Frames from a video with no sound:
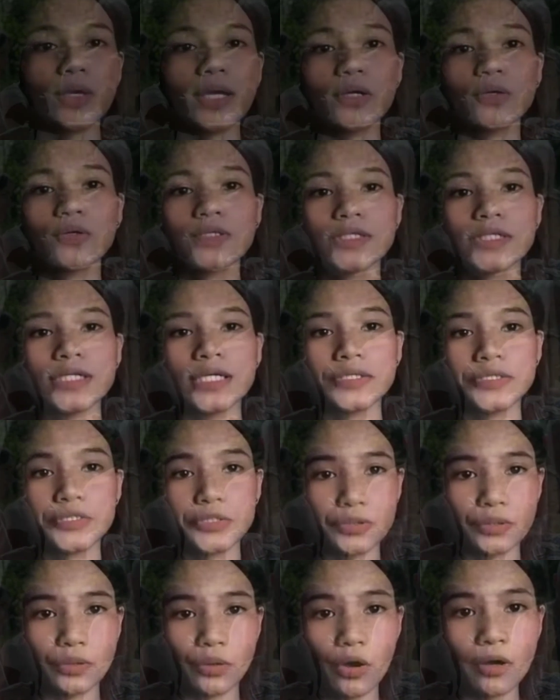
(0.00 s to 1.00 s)
we
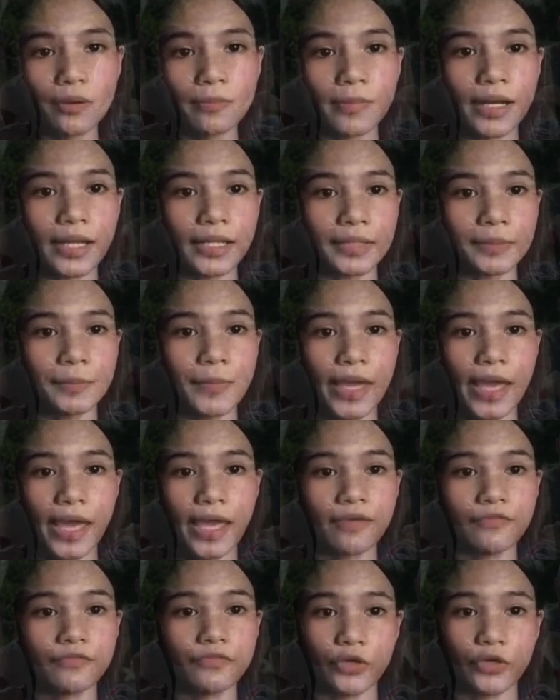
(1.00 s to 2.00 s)
consider normal
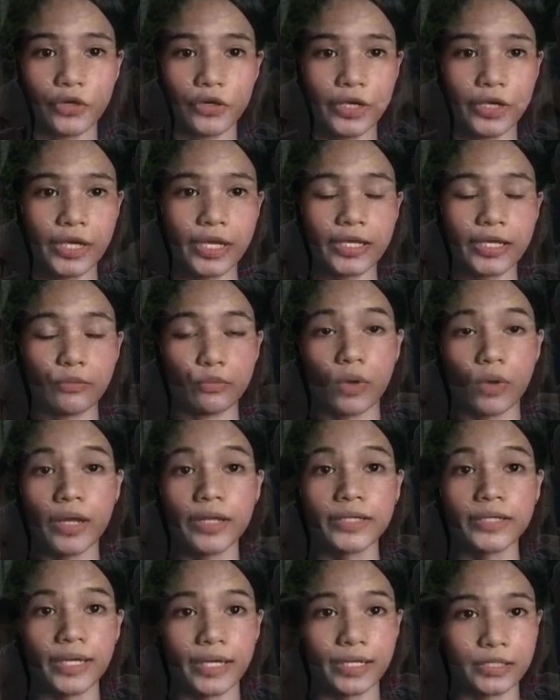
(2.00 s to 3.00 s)
behavior in
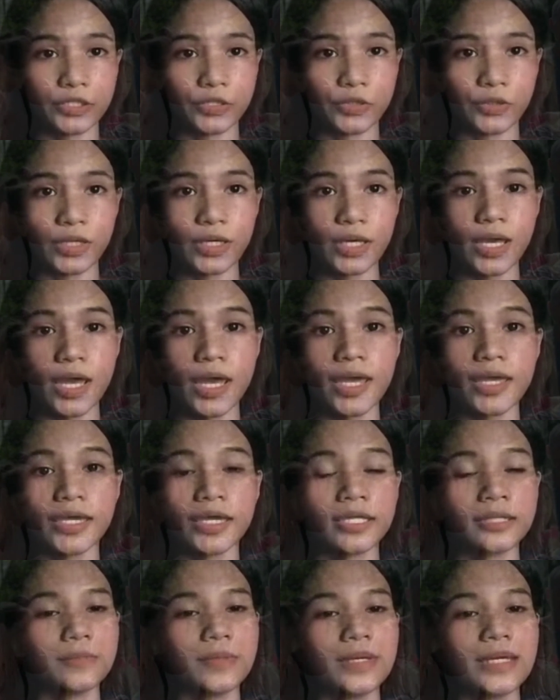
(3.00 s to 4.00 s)
one country
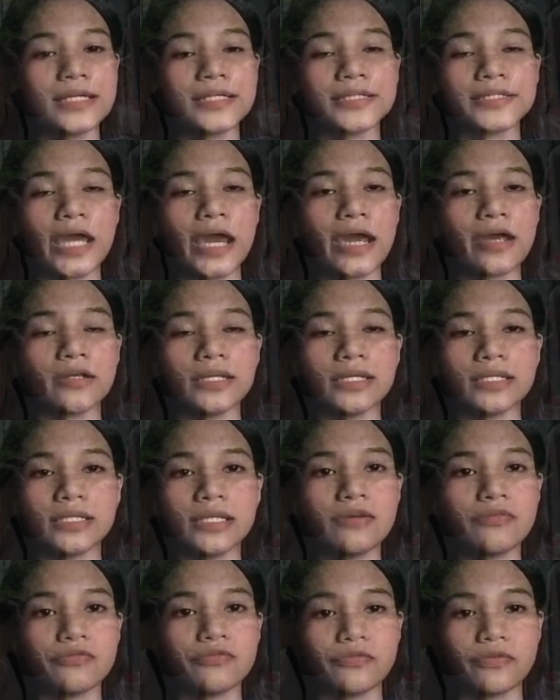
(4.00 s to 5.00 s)
can be entirely
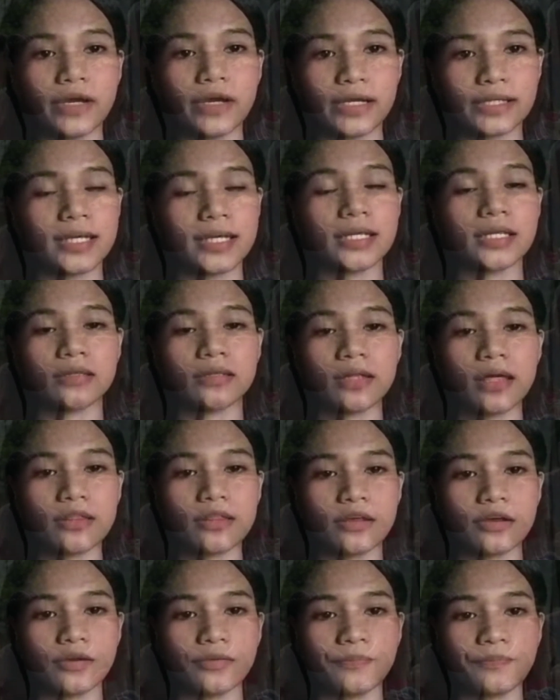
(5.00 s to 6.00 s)
different in
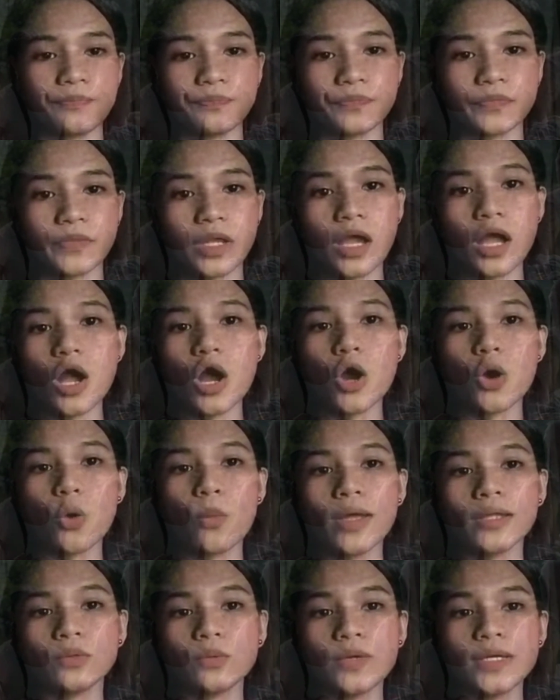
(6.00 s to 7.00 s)
another.
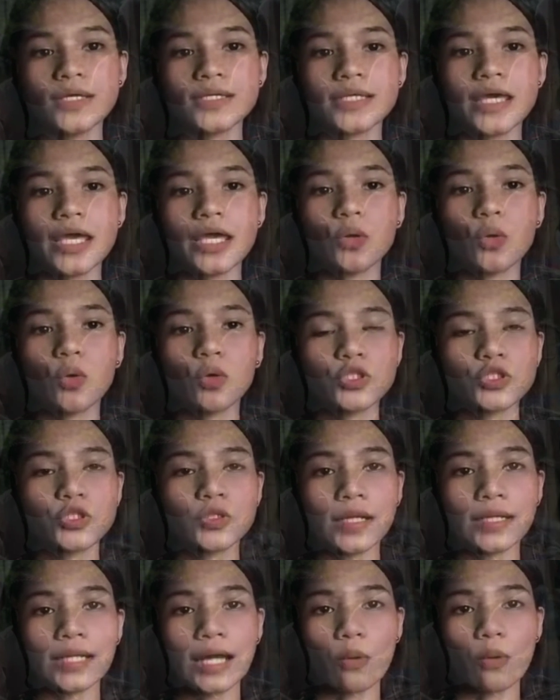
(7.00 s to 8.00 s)
When we say
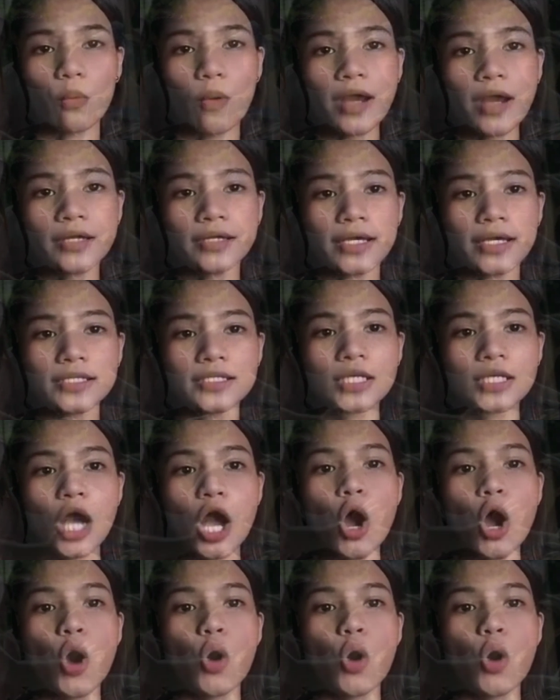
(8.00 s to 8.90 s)
cultural awareness,